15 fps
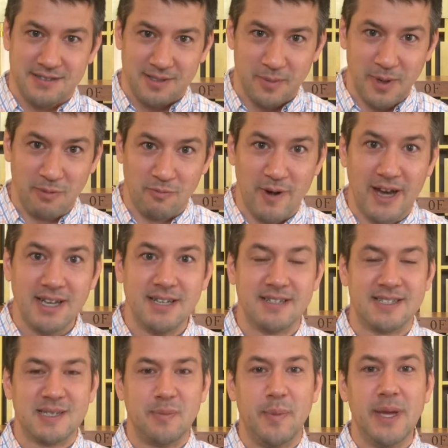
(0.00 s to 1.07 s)
to be ready to
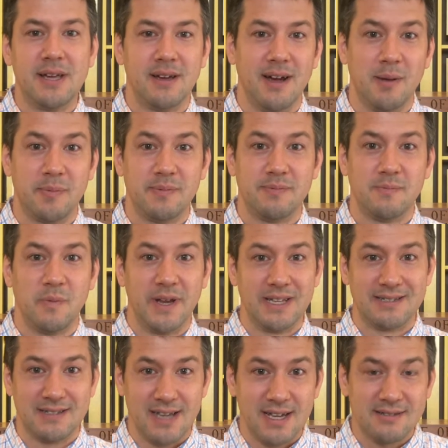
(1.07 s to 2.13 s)
speak up when
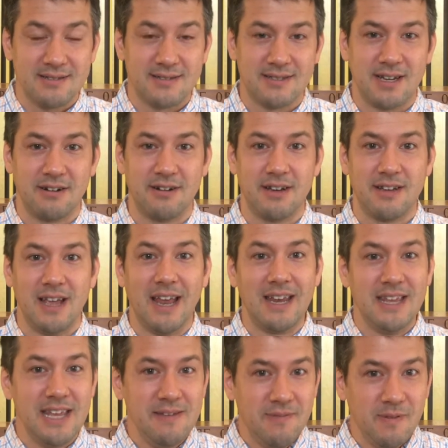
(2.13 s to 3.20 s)
it's necessary, and
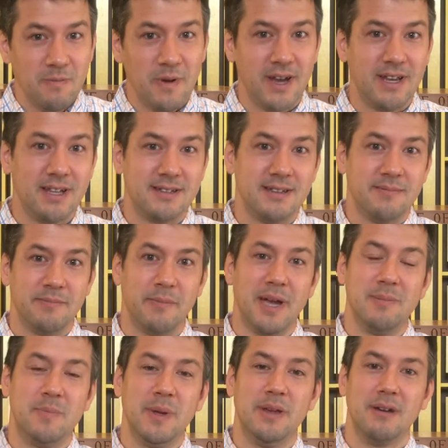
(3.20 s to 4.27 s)
even when it
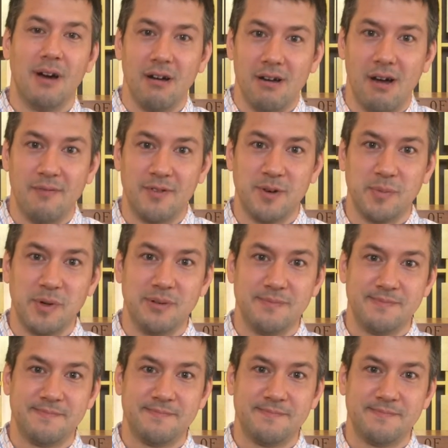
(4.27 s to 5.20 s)
might be uncomfortable.